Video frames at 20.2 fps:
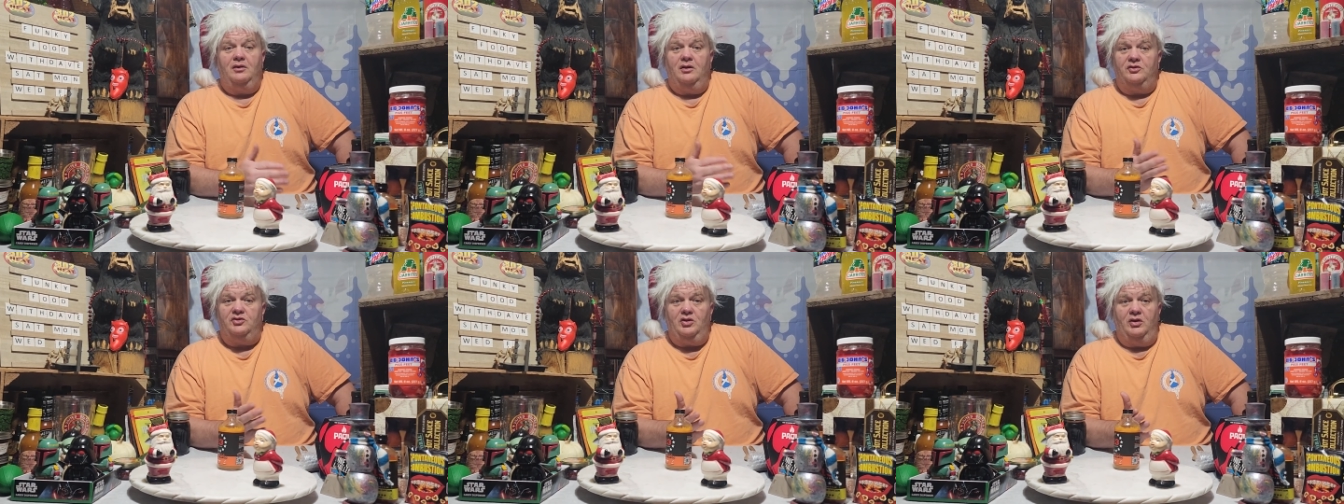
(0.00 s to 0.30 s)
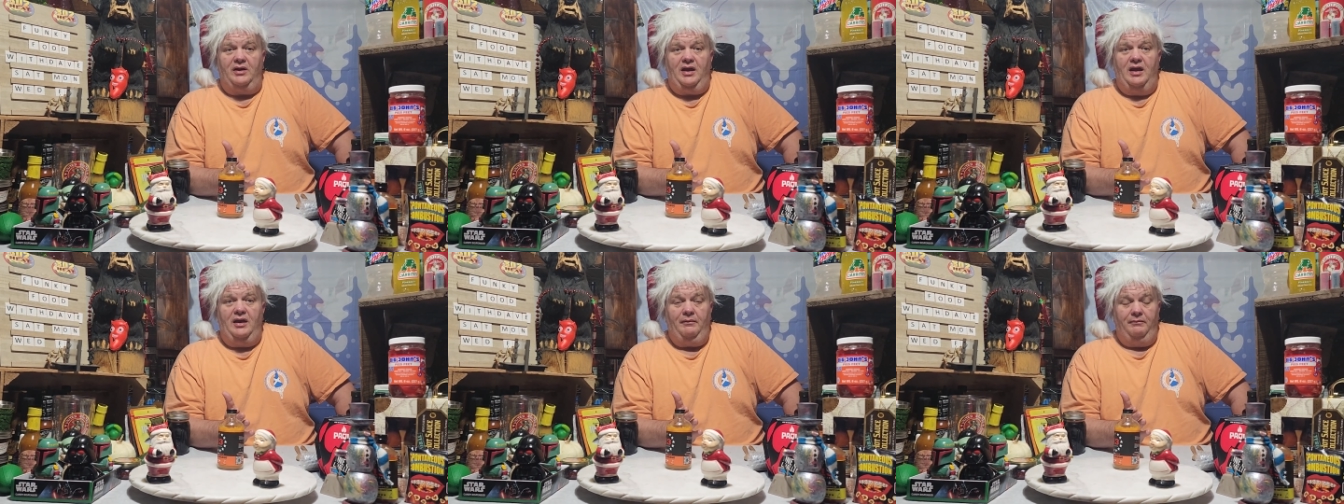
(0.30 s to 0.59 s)
So
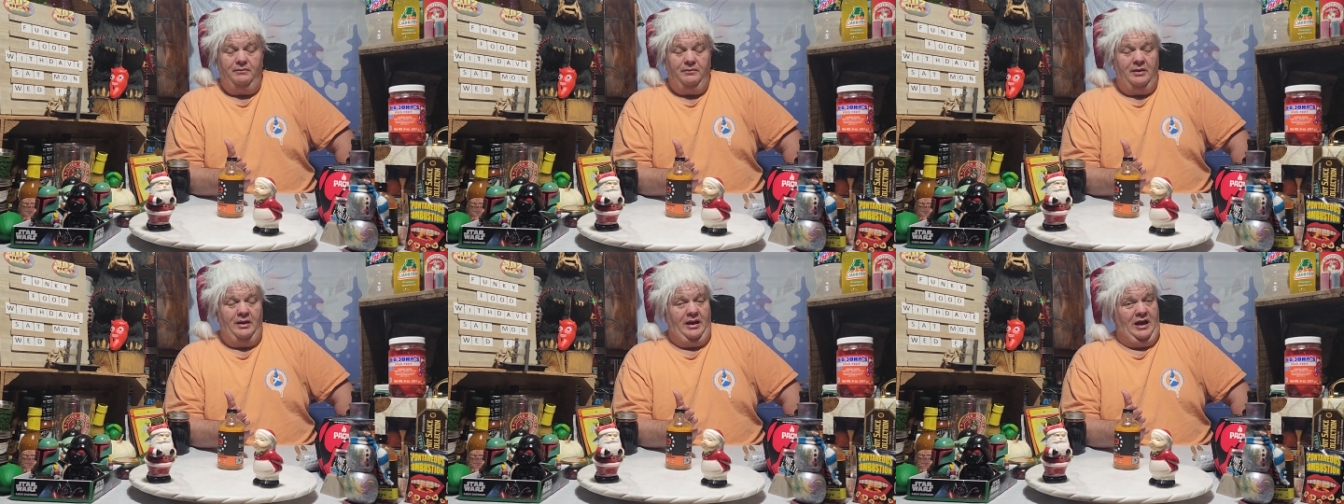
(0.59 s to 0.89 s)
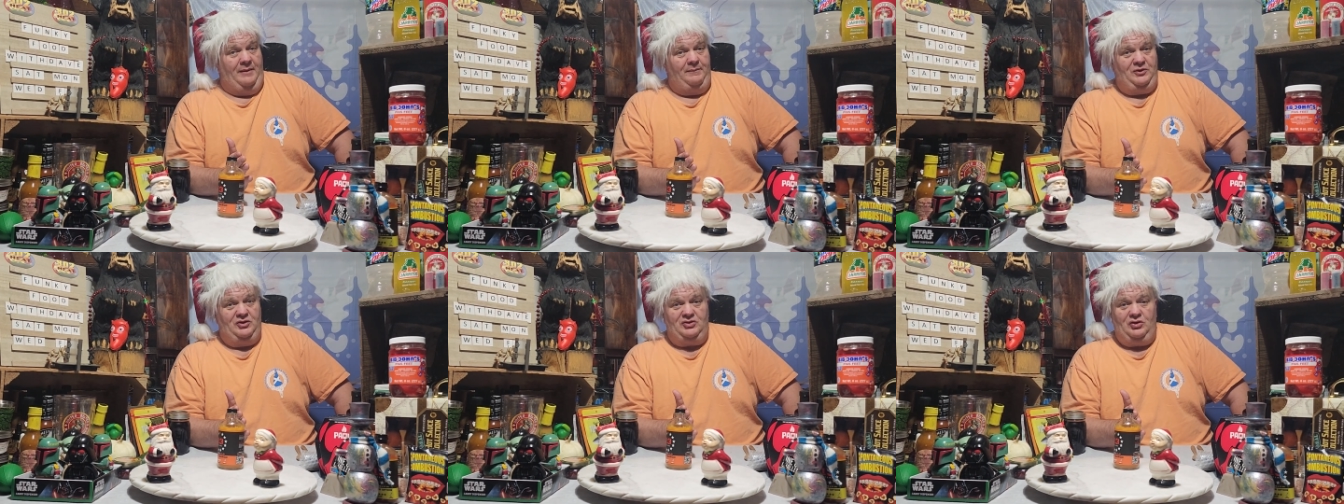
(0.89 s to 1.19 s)
again,
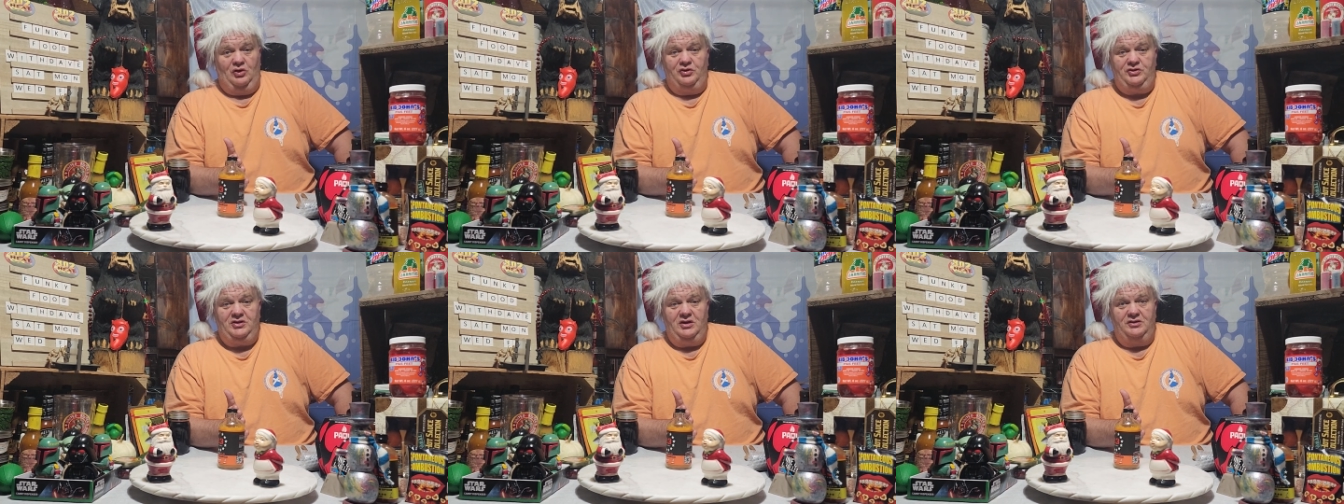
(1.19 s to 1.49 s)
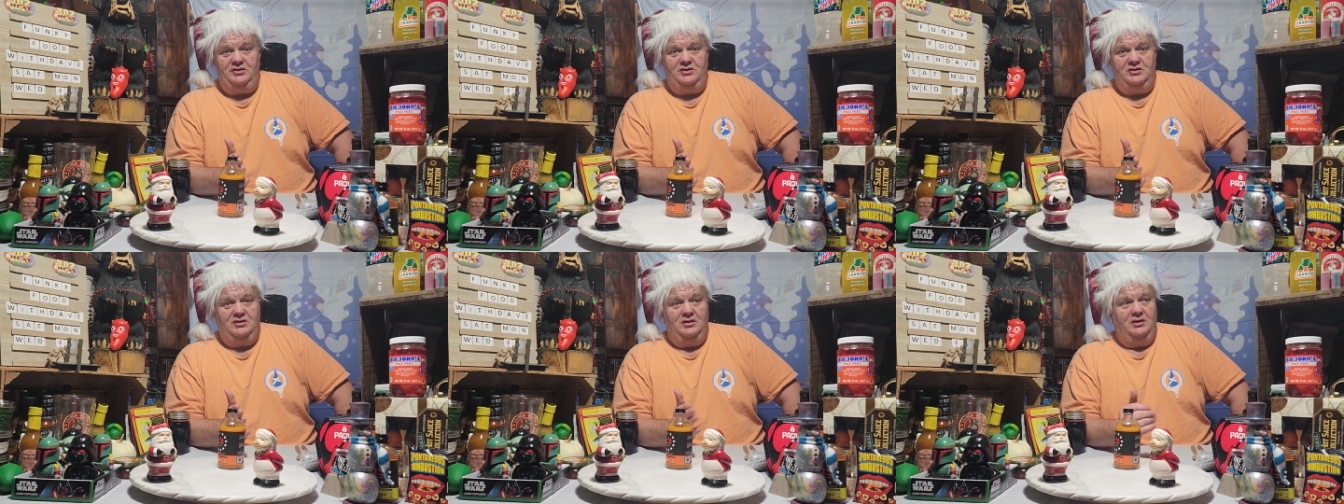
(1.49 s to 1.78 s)
happy
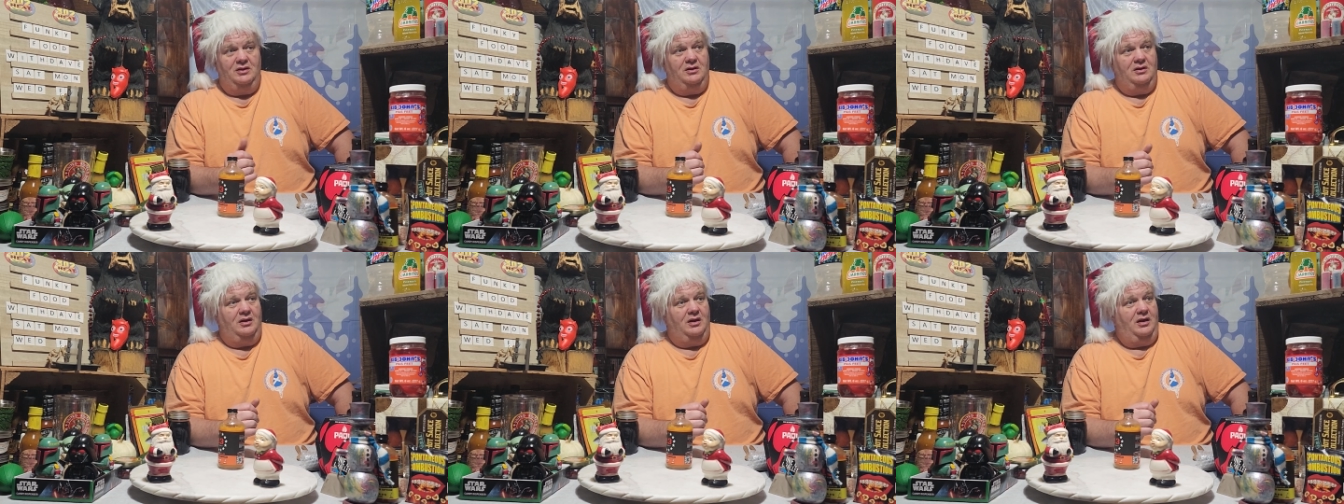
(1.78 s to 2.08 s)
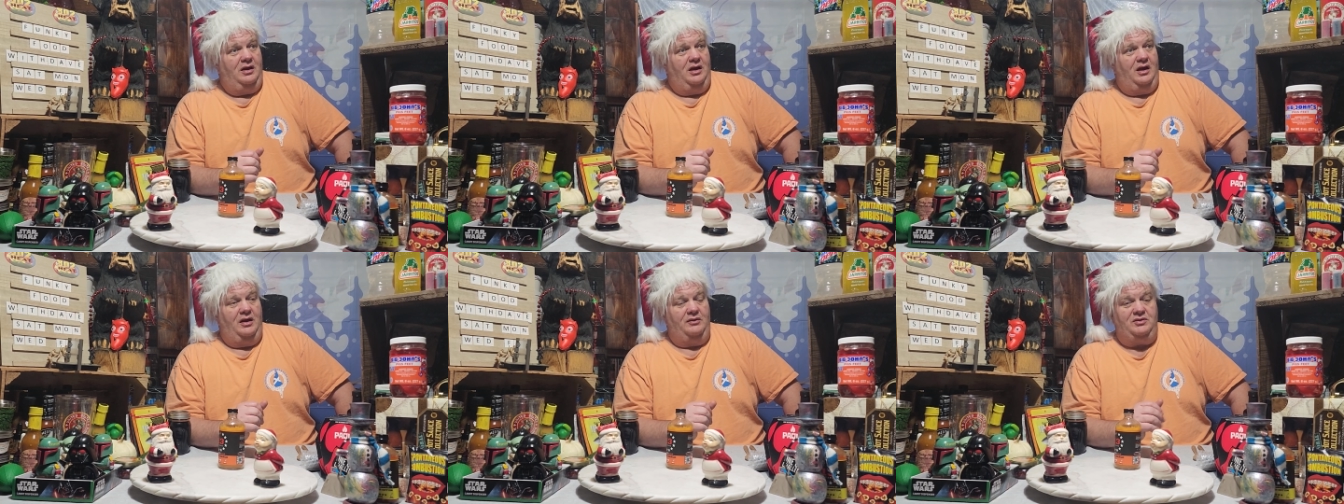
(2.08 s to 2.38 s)
solstice.
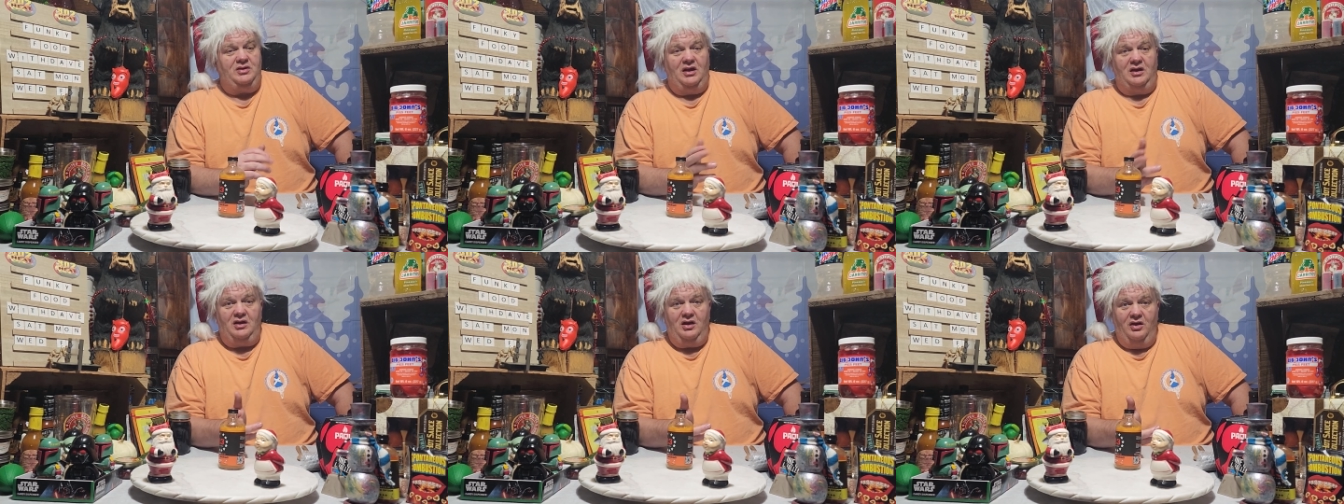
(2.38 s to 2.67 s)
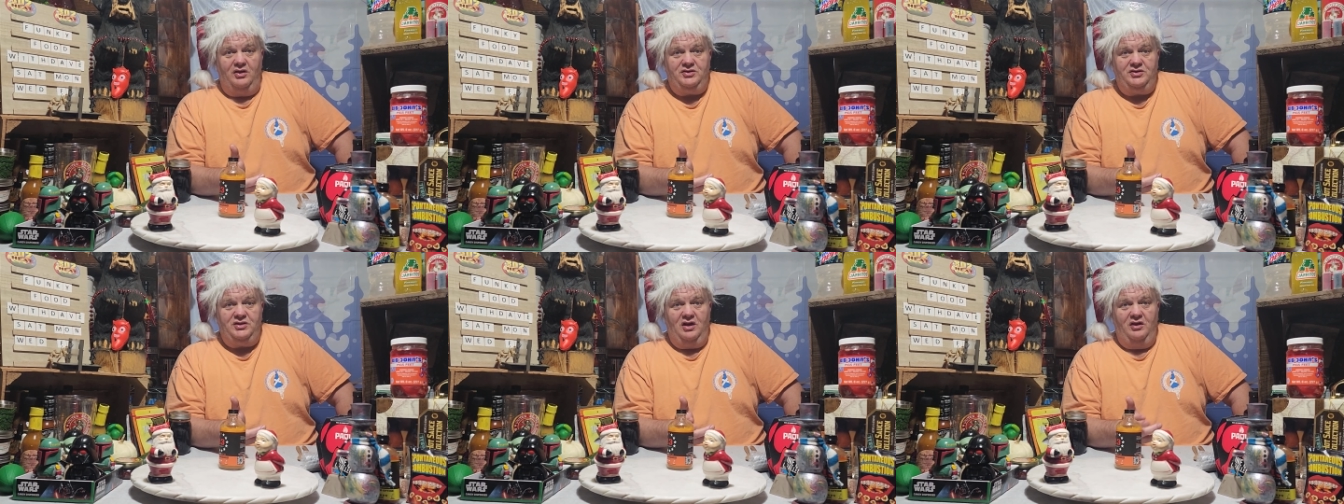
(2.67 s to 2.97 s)
Uh, take
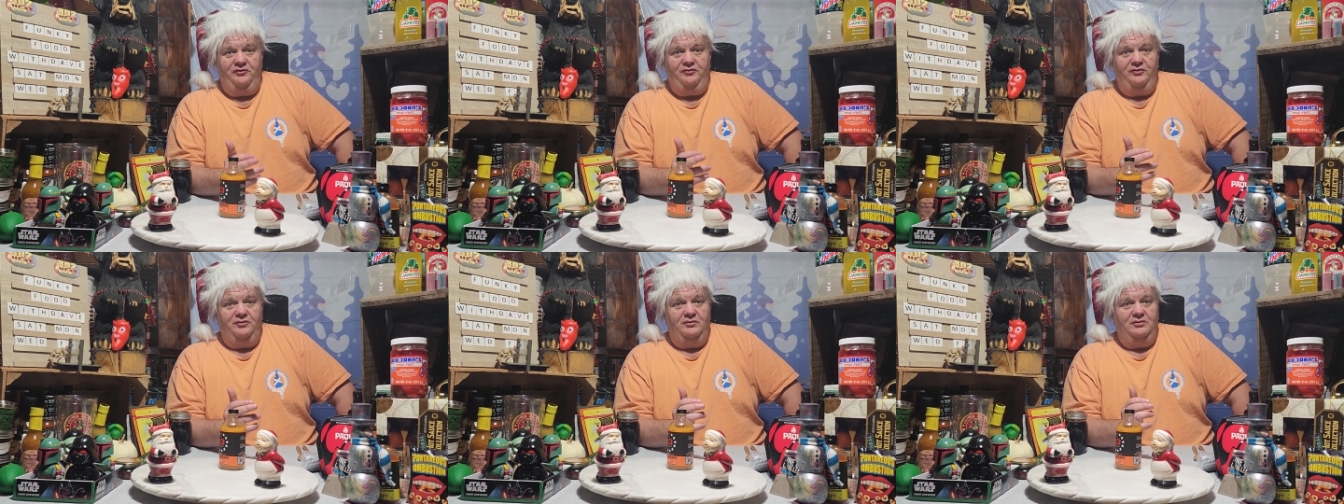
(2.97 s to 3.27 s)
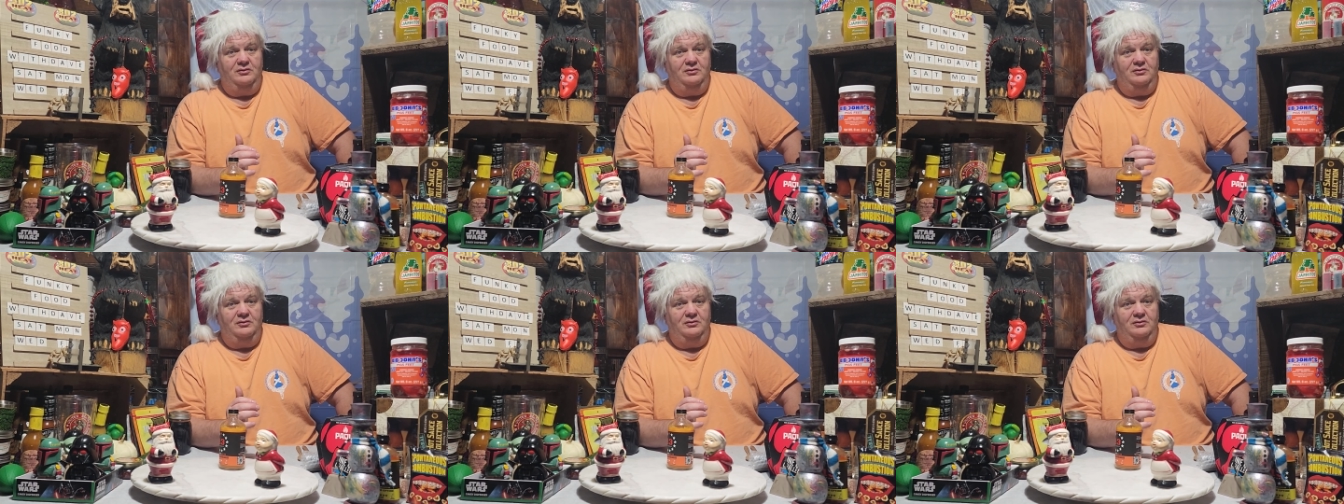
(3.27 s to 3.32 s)
care of yourself.